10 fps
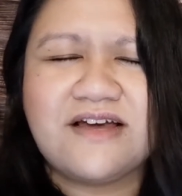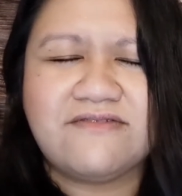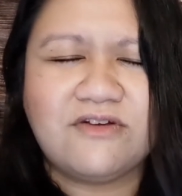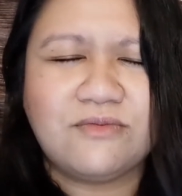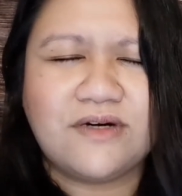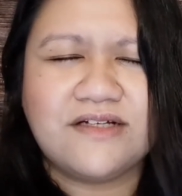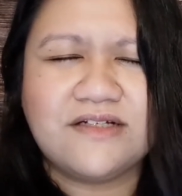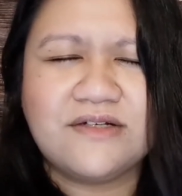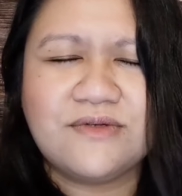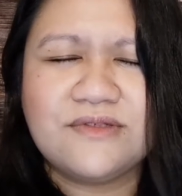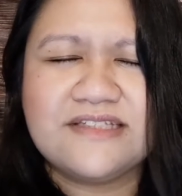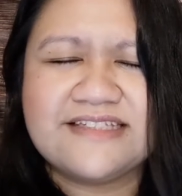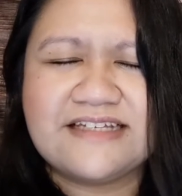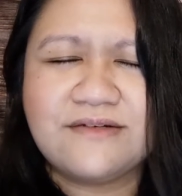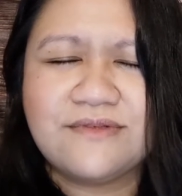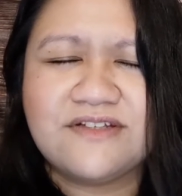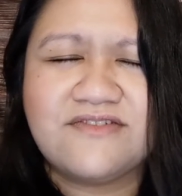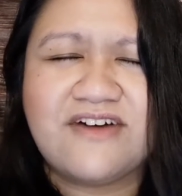everyone who is sick with the